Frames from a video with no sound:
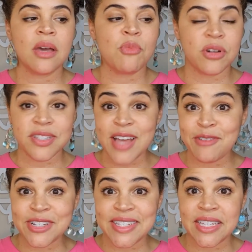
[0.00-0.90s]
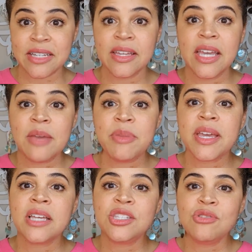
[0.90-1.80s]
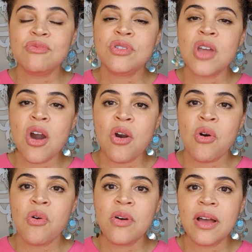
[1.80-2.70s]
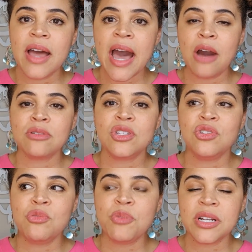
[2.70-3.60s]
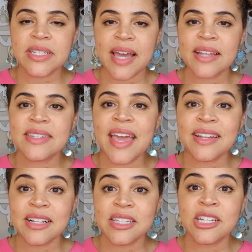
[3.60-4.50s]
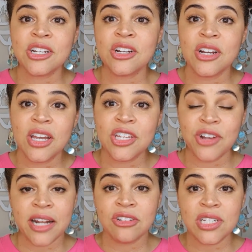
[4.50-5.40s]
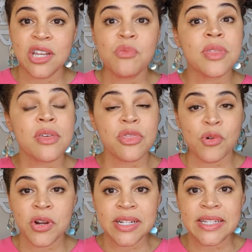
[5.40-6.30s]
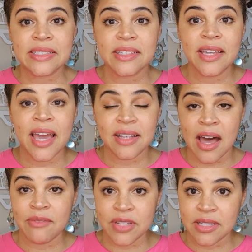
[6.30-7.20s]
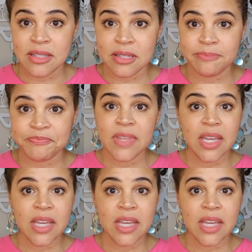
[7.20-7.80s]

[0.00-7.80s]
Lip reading: more sovereignty, because you know how to protect and clear your energy with authority and confidence.